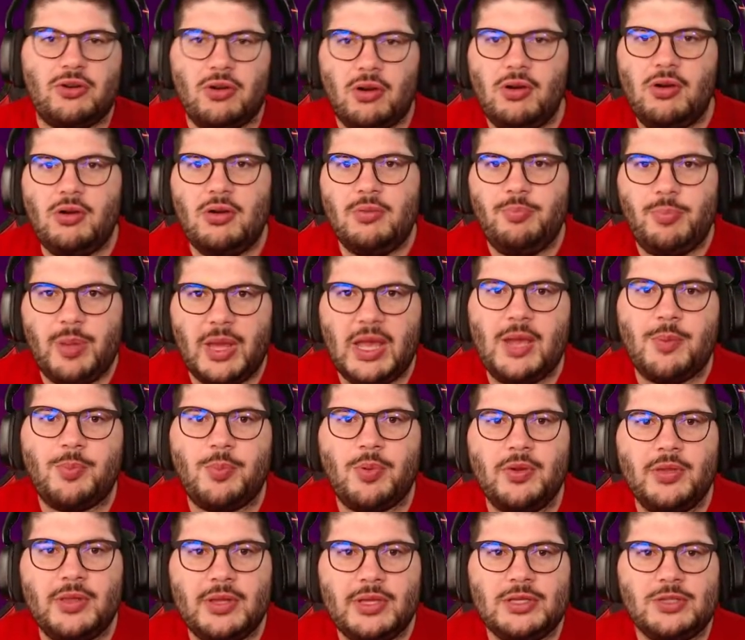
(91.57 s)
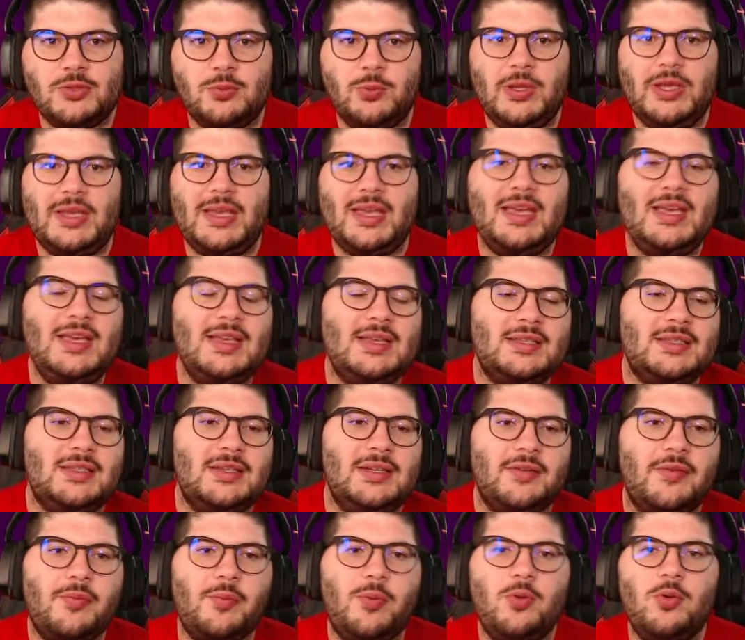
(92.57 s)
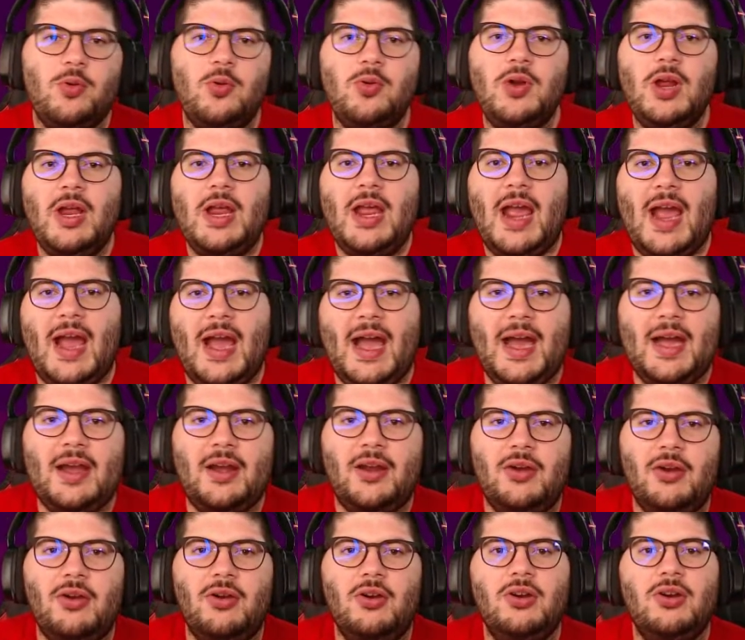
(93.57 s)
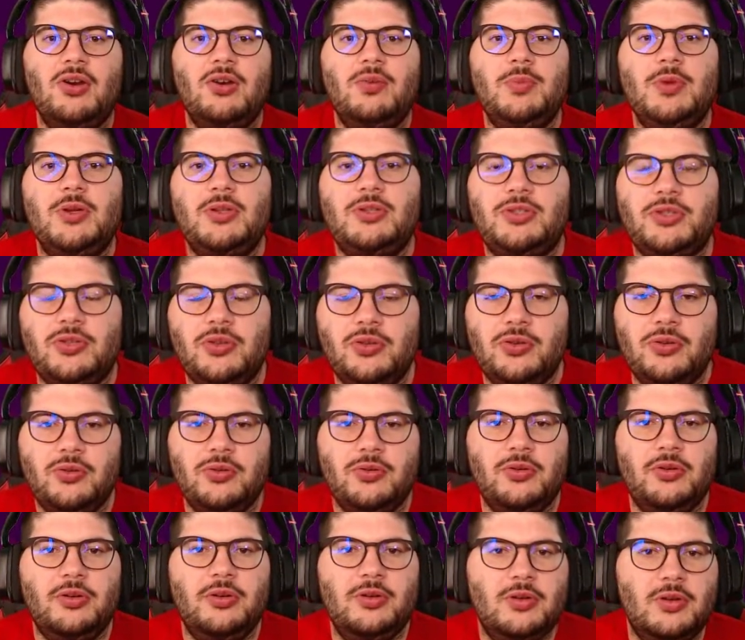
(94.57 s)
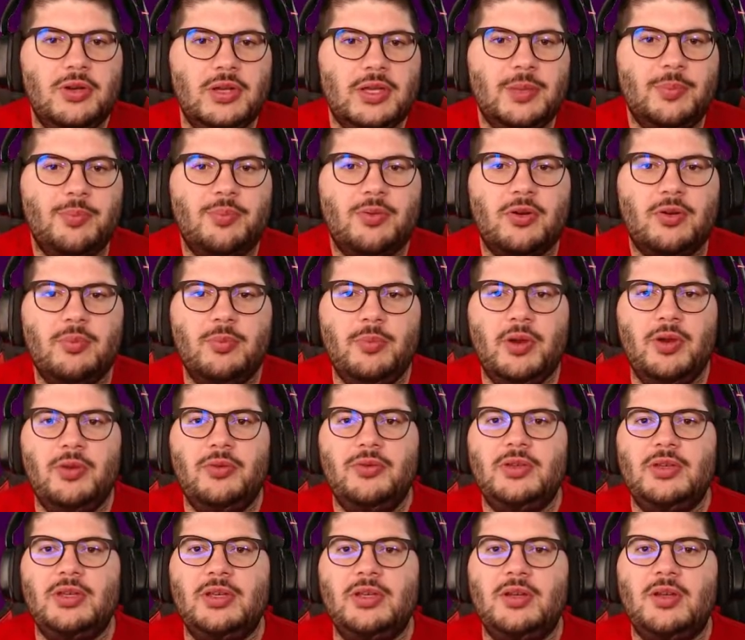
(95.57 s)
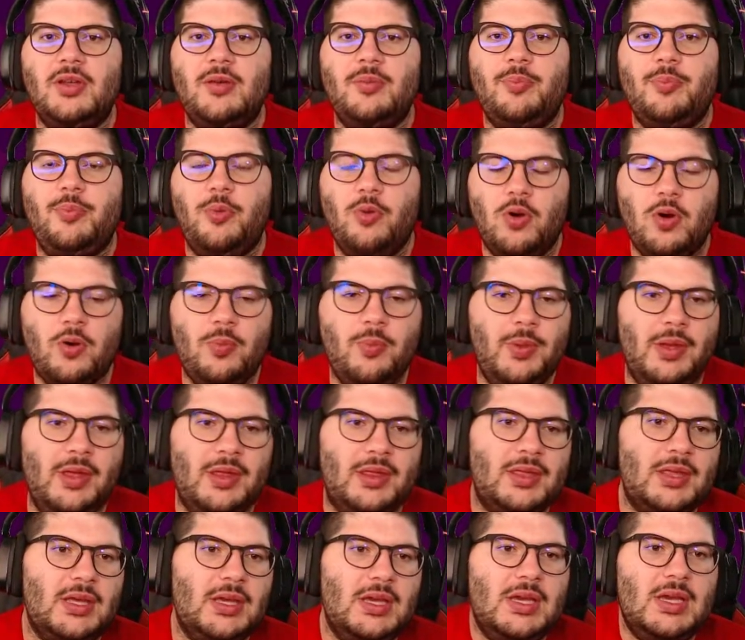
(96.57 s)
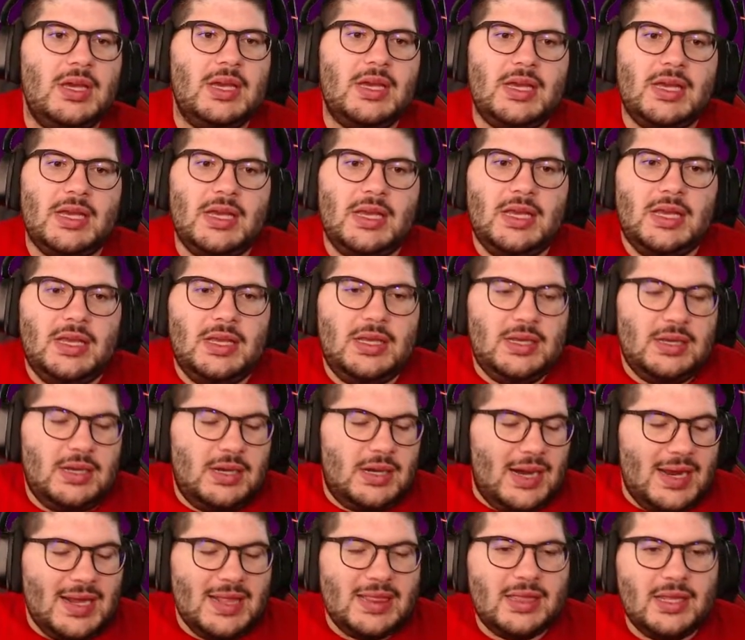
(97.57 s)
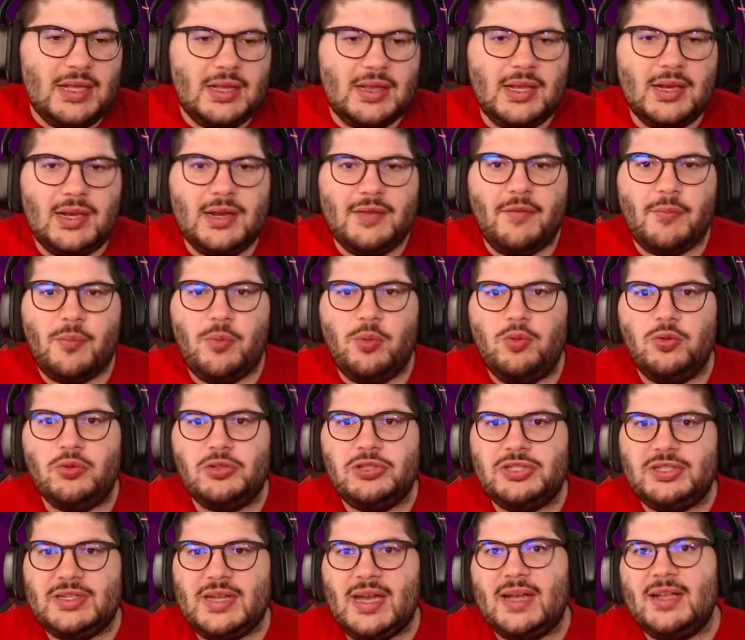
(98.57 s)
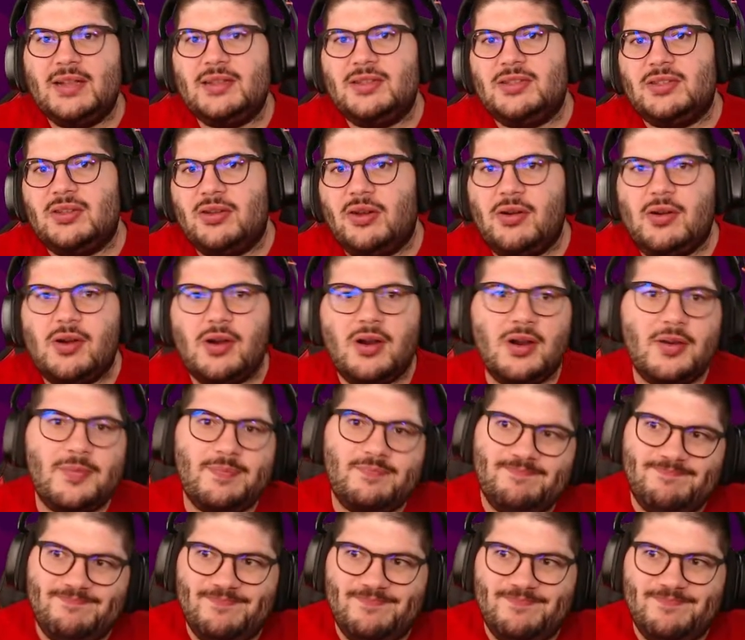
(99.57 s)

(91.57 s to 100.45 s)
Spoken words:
on paper this week is Liverpool at home to newly promoted Bournemouth. I think that Liverpool's stats are